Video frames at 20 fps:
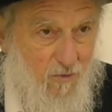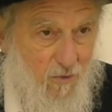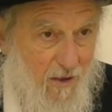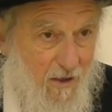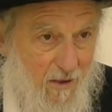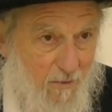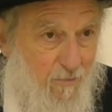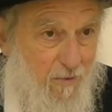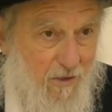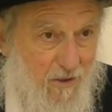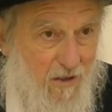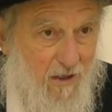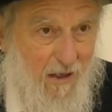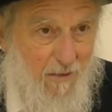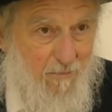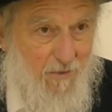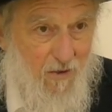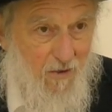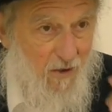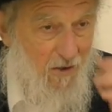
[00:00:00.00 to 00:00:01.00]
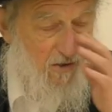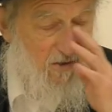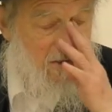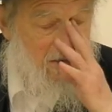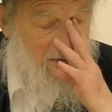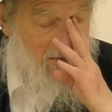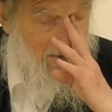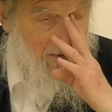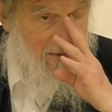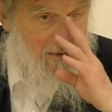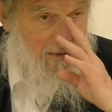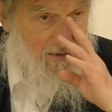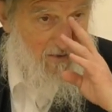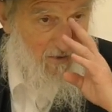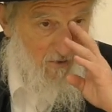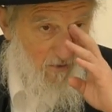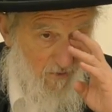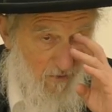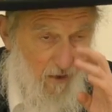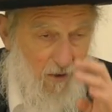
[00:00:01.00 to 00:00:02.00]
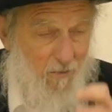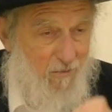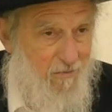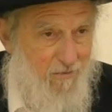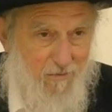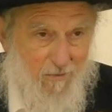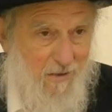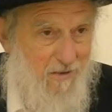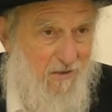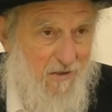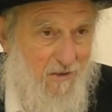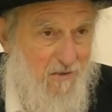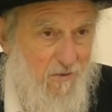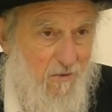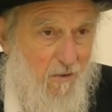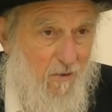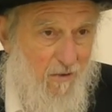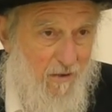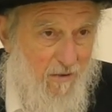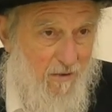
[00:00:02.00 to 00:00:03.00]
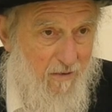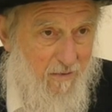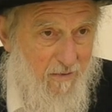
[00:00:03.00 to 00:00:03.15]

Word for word: you can't appreciate because you don't know the rest of the story.